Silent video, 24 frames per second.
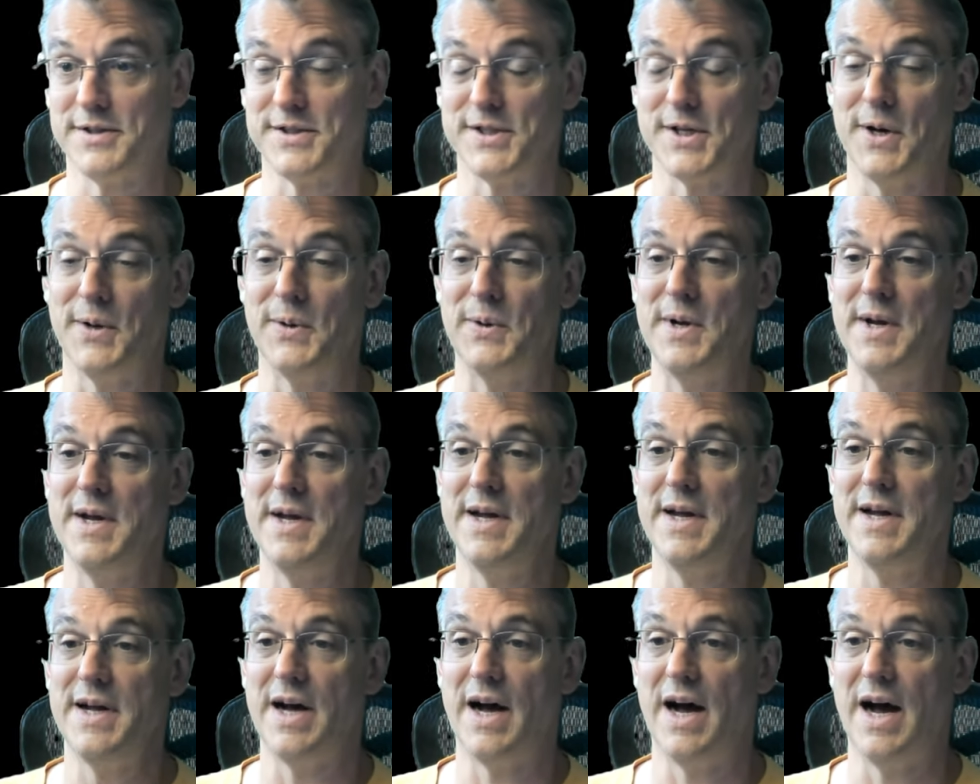So
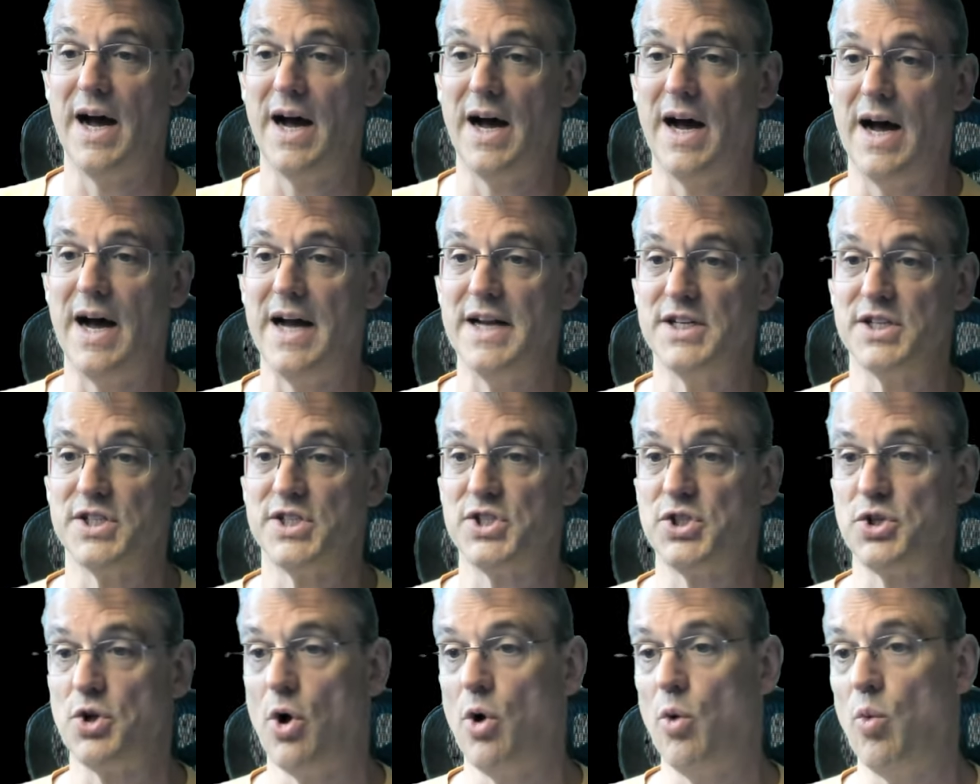uh, I just
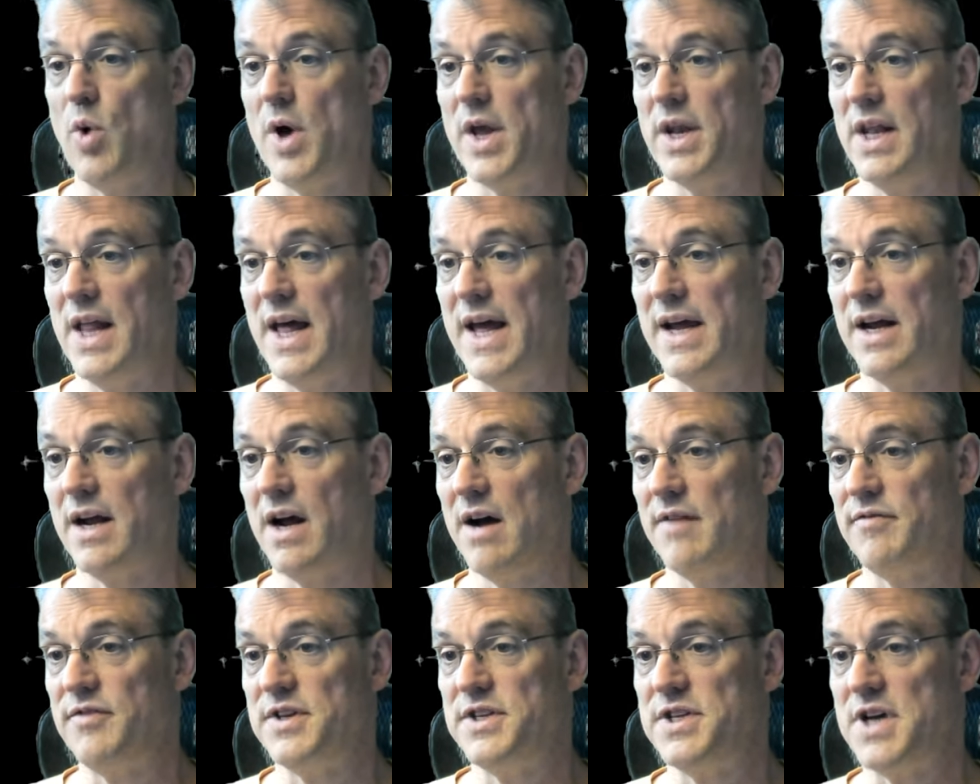stole one leg
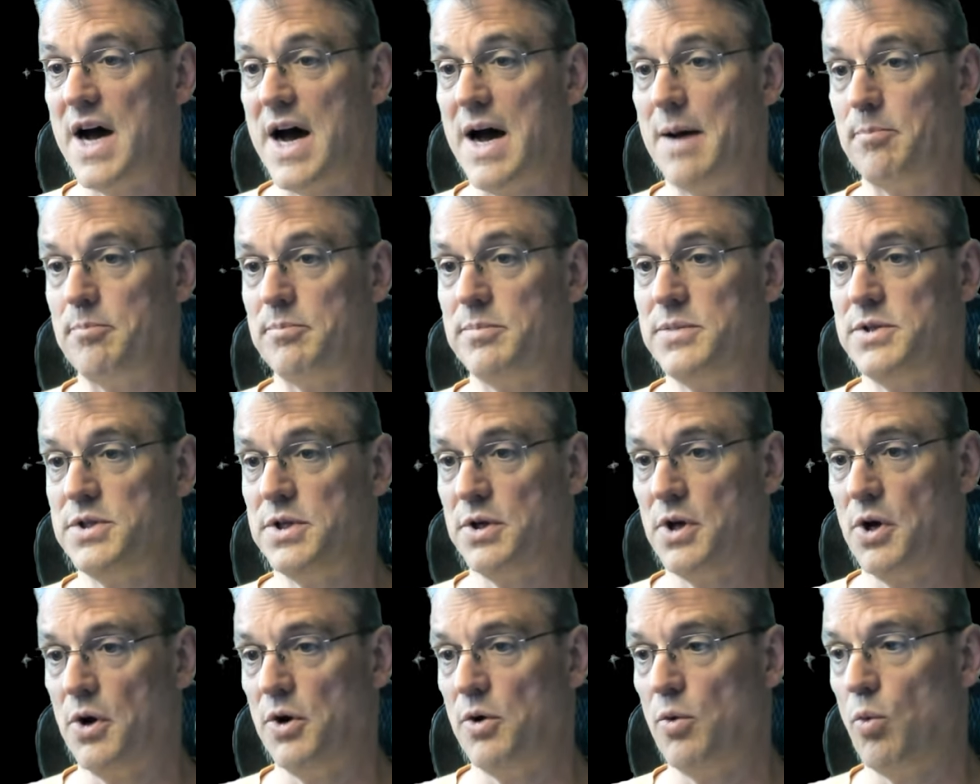off the top to
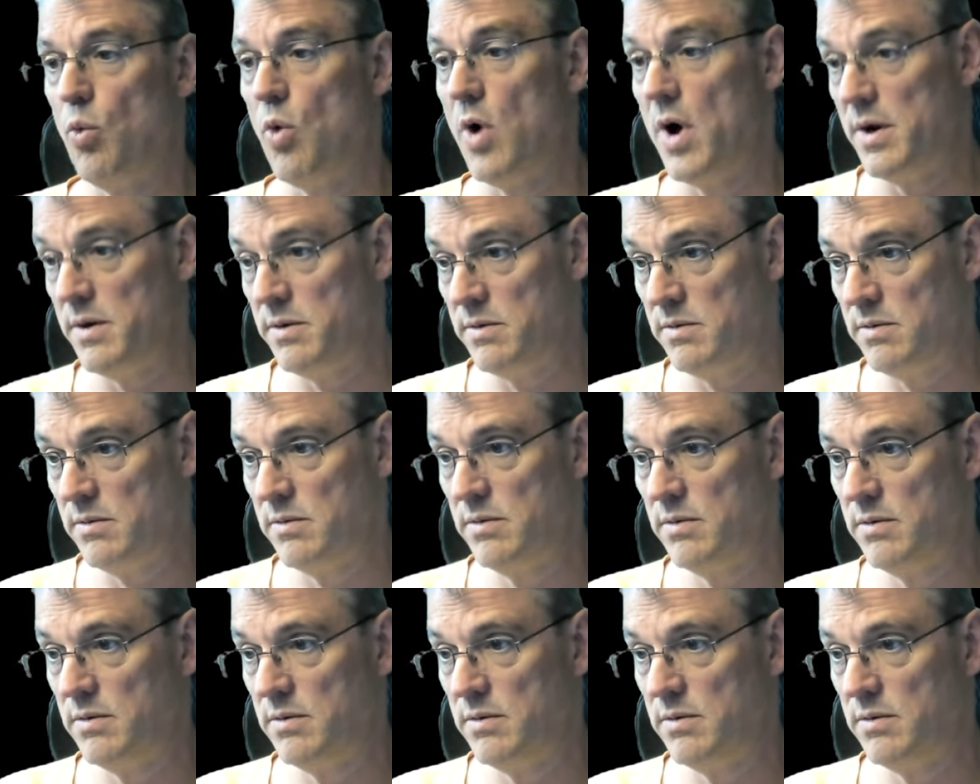go to one